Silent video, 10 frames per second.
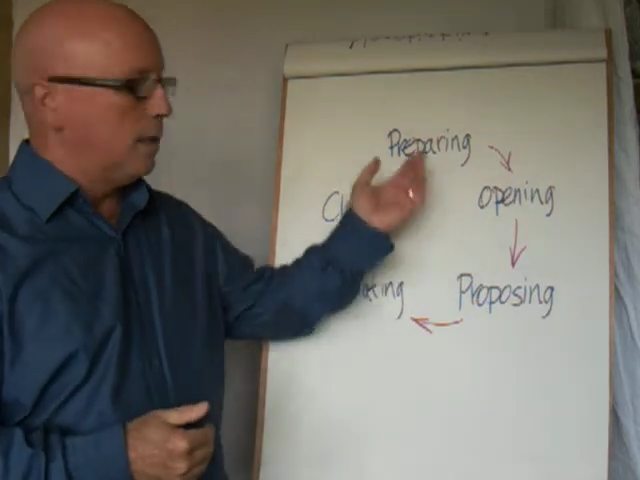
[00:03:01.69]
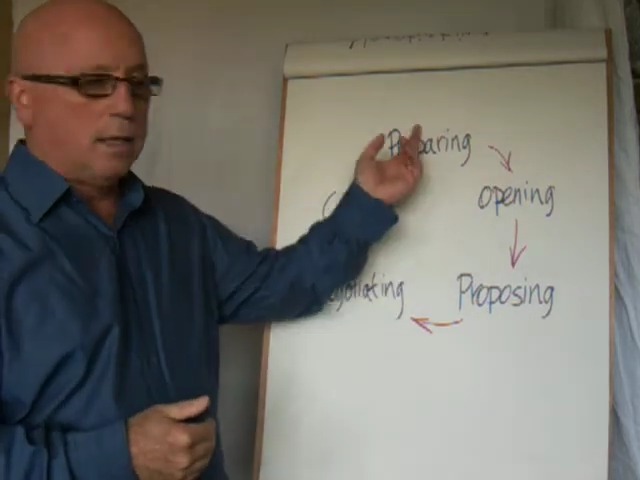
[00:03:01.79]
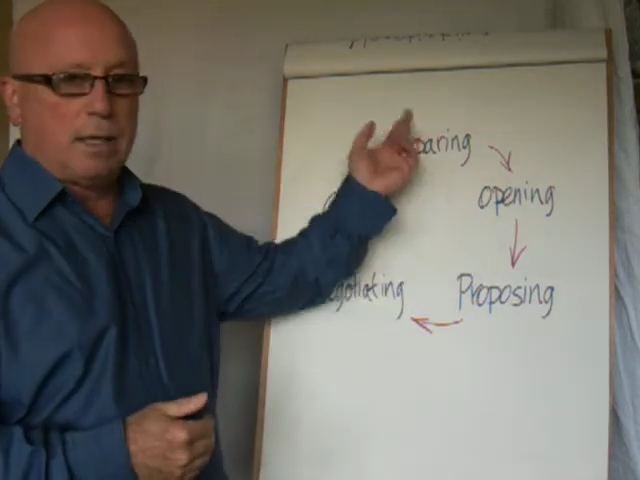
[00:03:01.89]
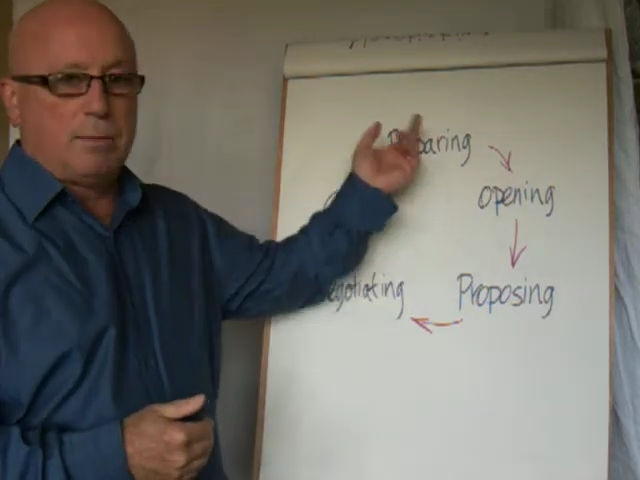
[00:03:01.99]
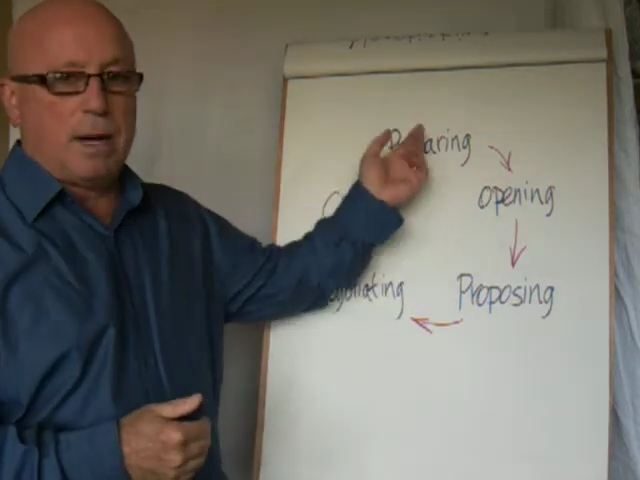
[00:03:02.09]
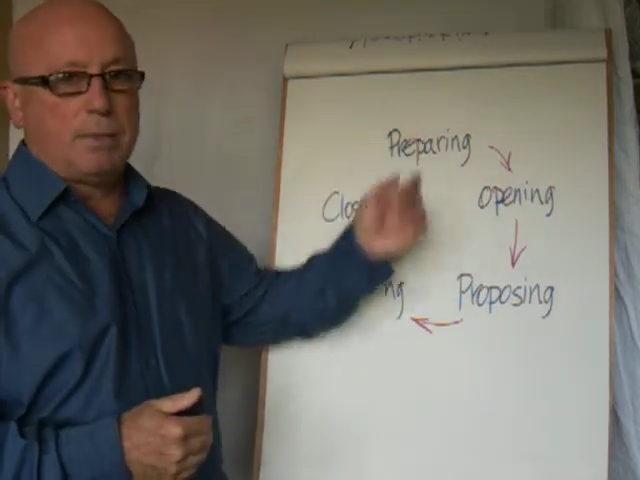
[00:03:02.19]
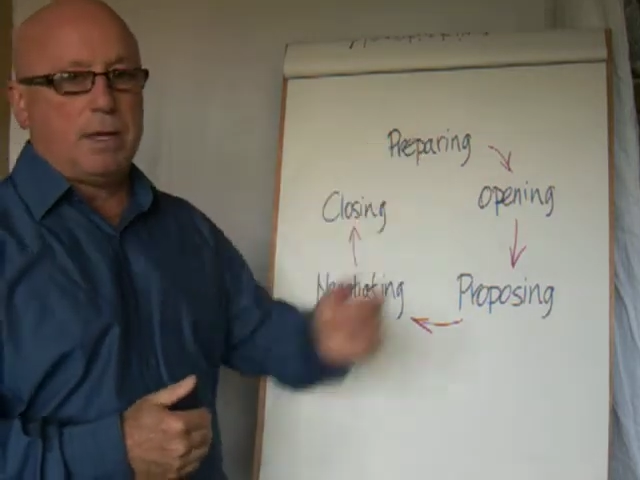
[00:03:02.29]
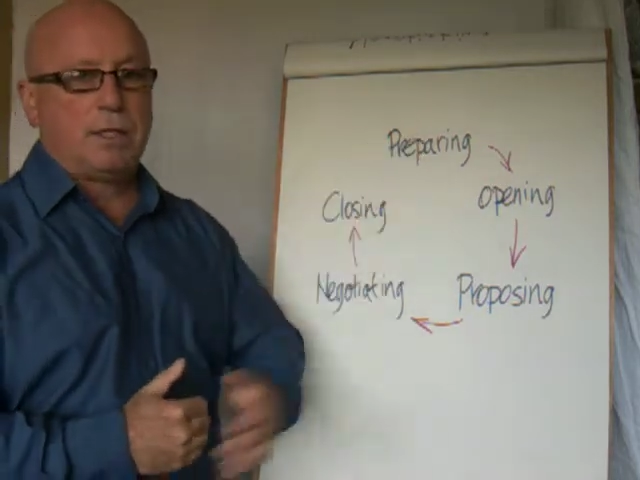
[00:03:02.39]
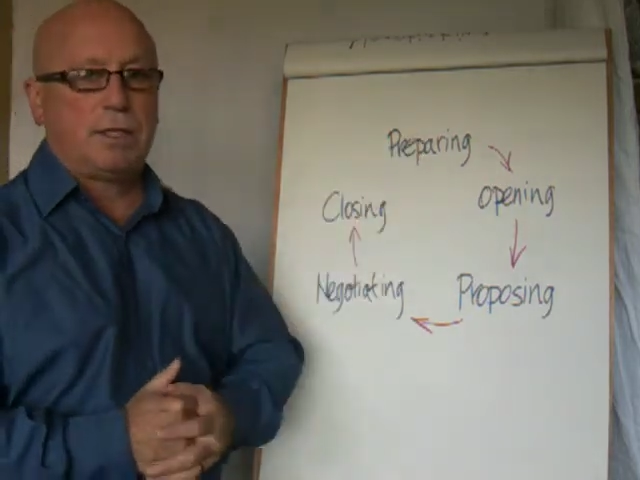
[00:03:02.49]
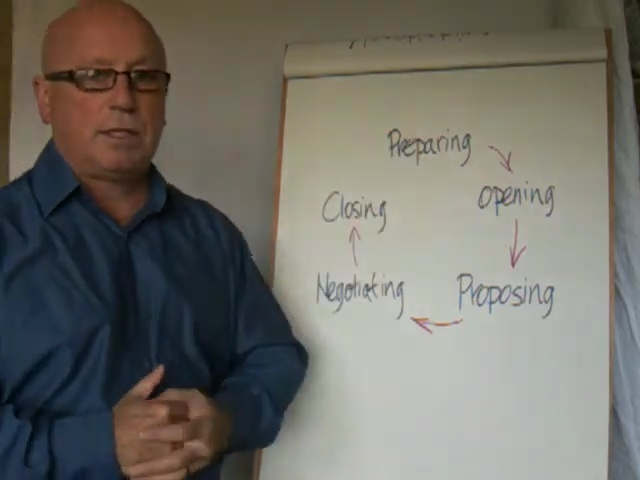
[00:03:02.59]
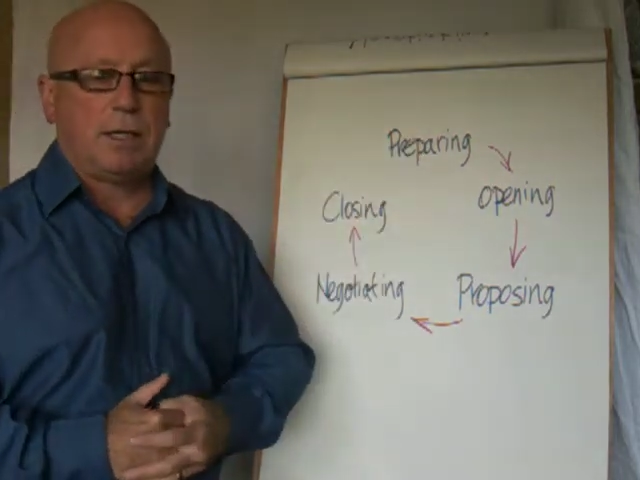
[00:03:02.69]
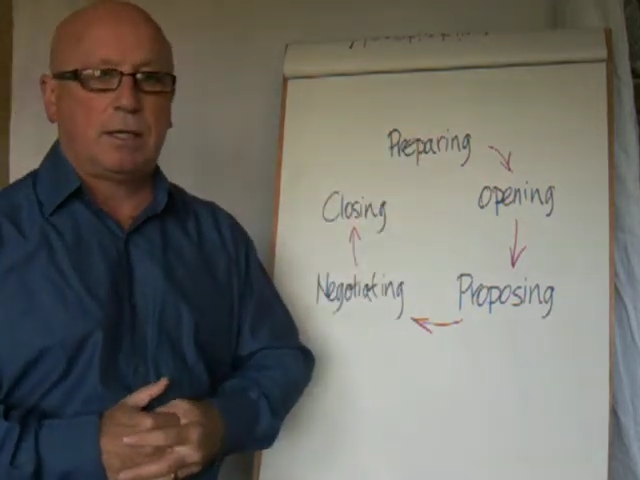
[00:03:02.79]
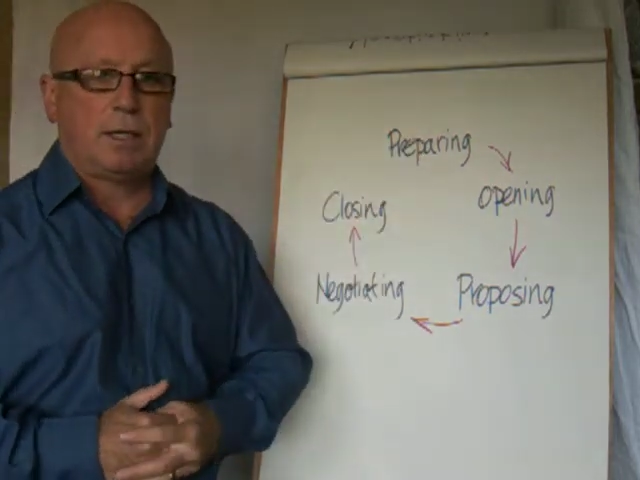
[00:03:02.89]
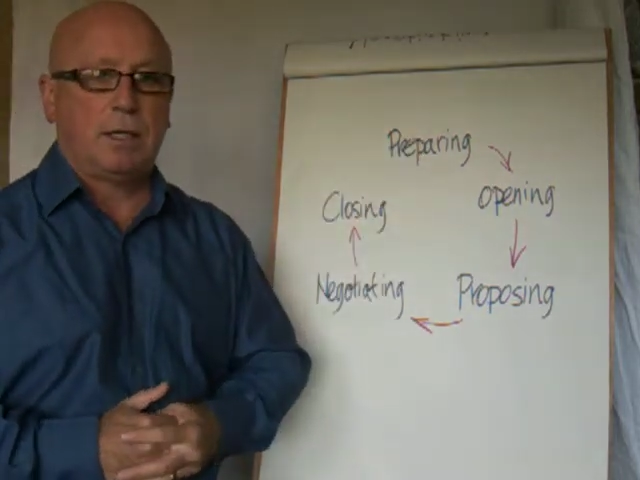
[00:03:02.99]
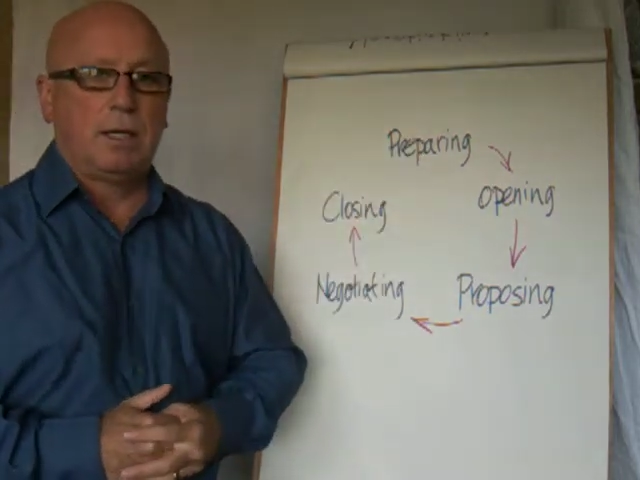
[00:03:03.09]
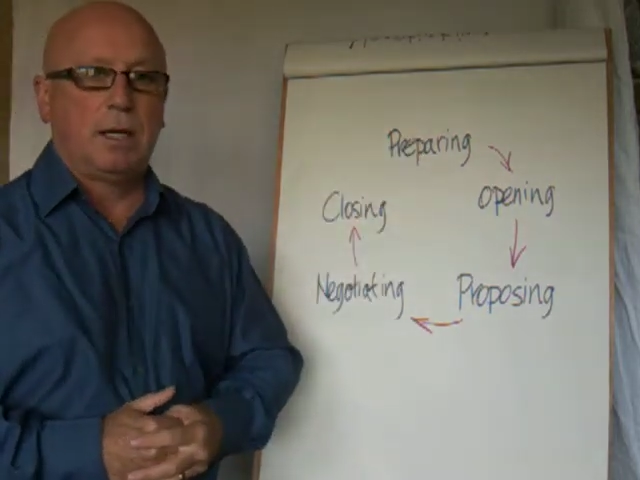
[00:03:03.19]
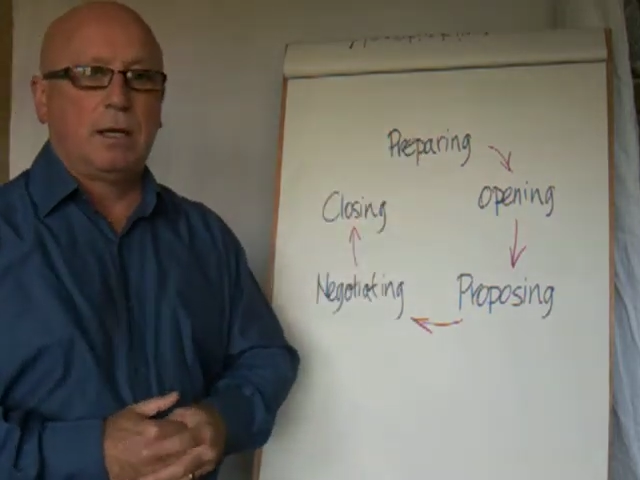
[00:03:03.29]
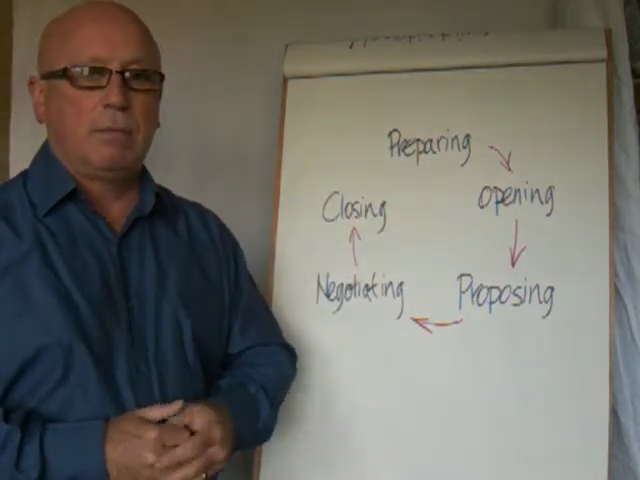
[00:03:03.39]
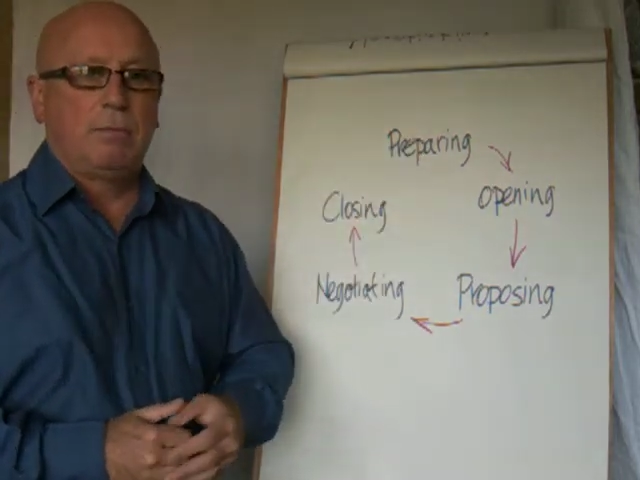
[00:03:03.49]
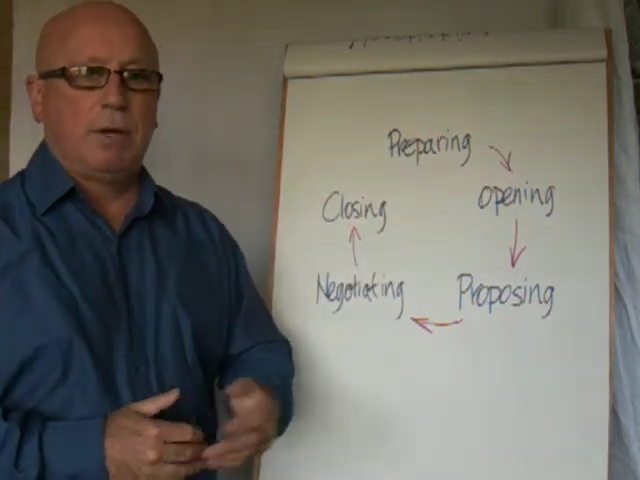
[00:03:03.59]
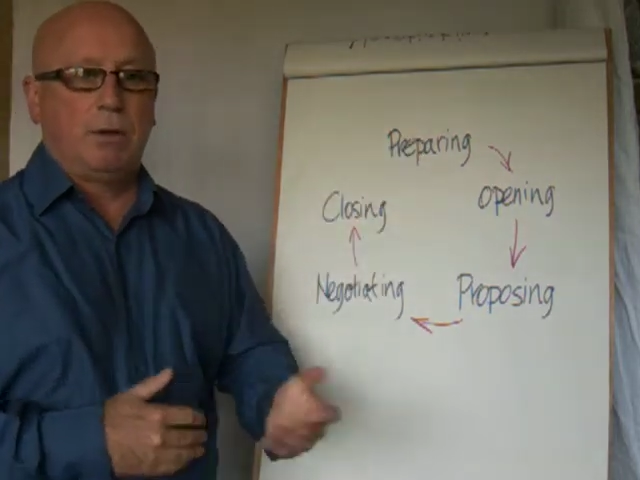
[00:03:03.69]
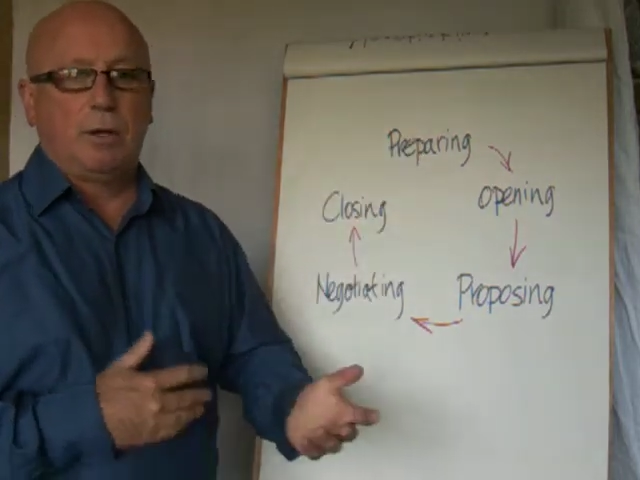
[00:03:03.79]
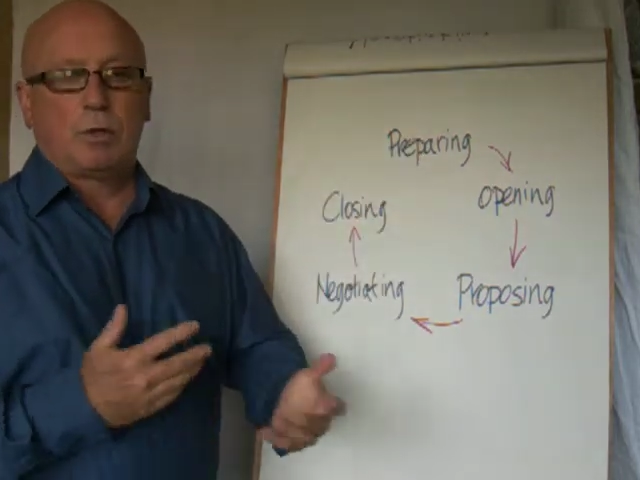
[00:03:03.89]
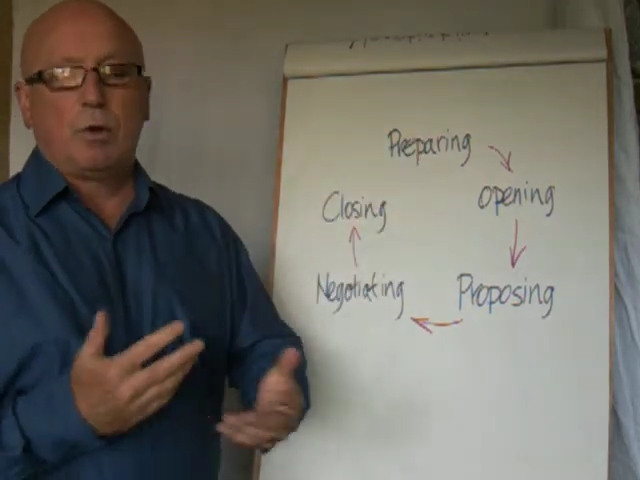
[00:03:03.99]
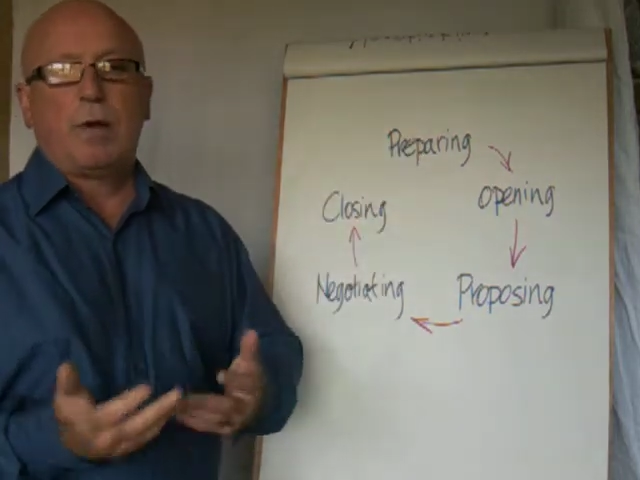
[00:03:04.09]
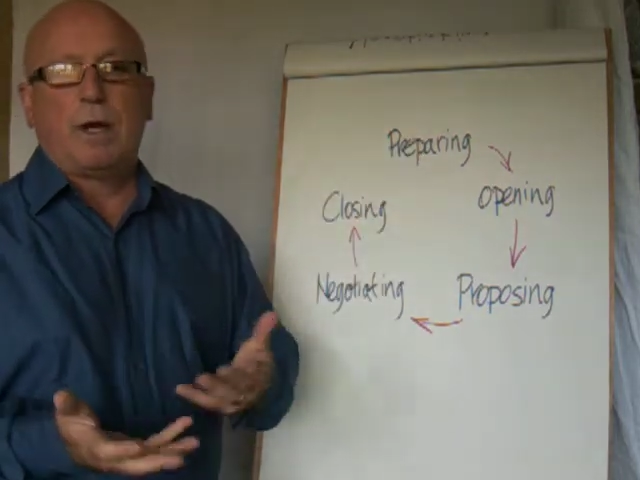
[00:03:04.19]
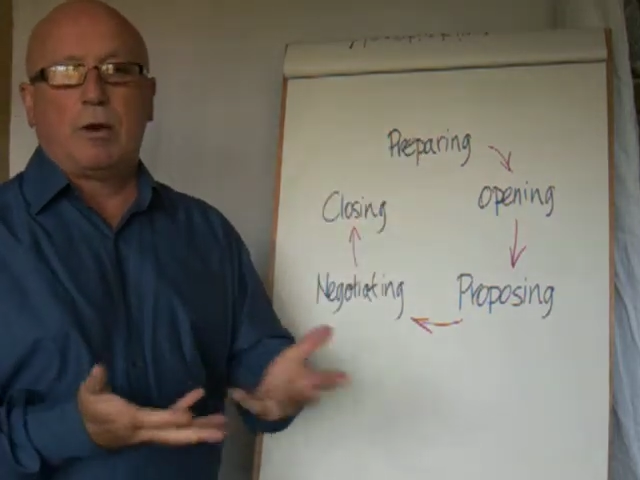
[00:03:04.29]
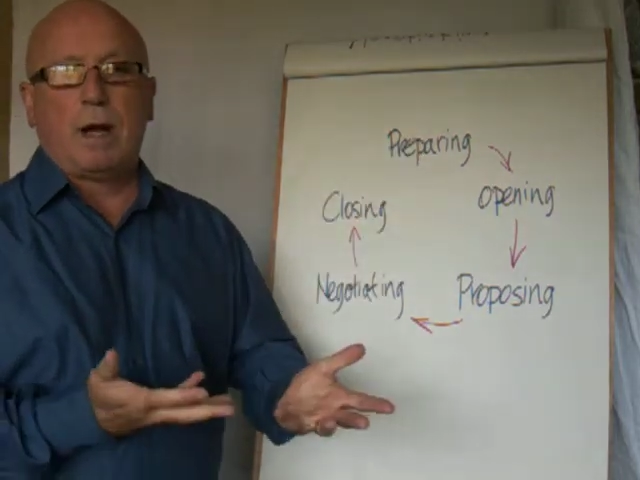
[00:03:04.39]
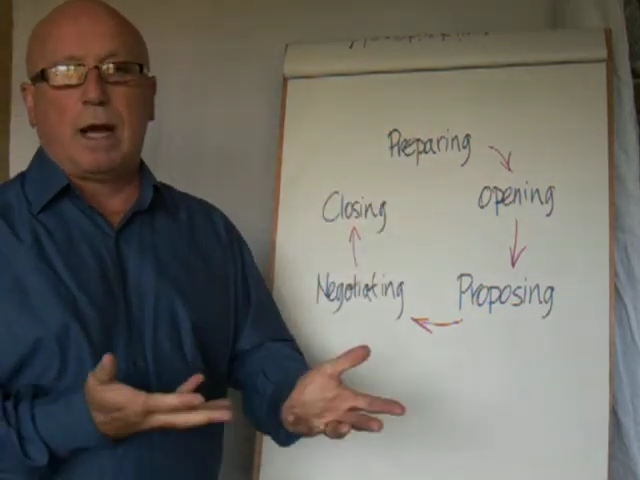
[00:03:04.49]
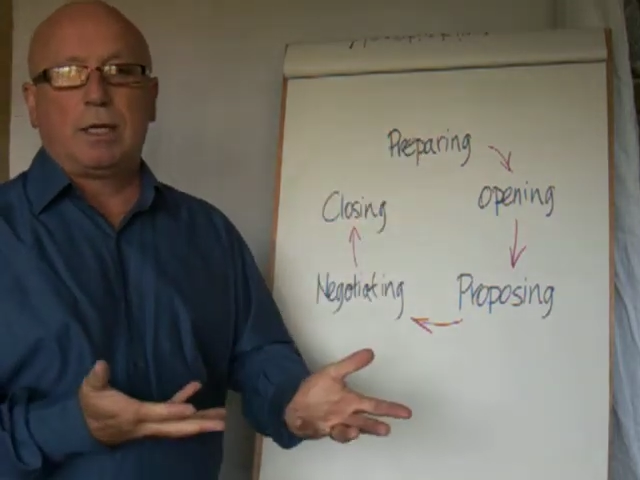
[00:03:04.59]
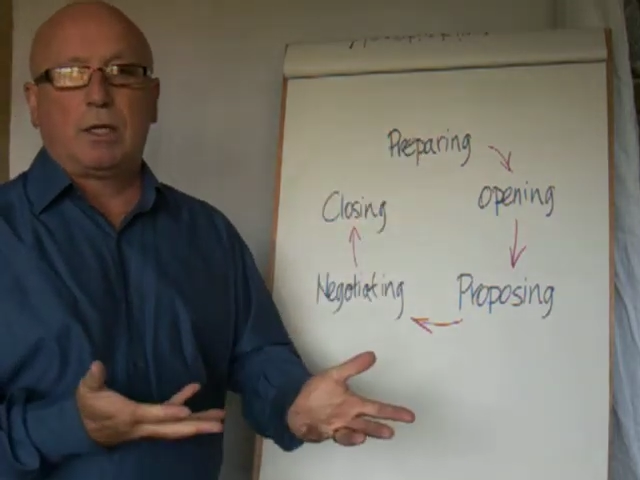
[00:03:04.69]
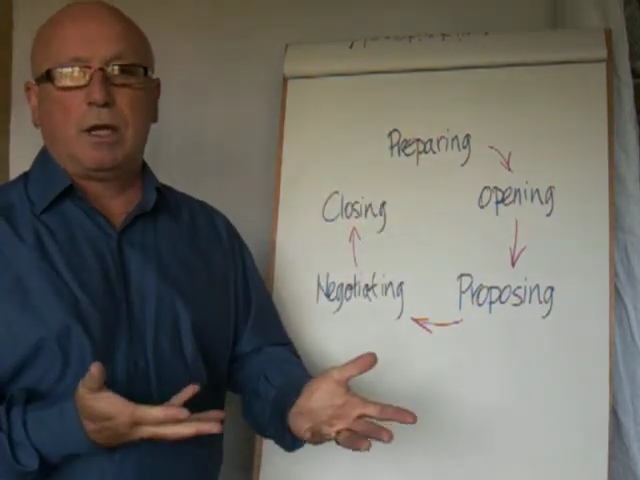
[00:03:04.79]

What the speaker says: at the preparation stage. But there's no right or wrong answer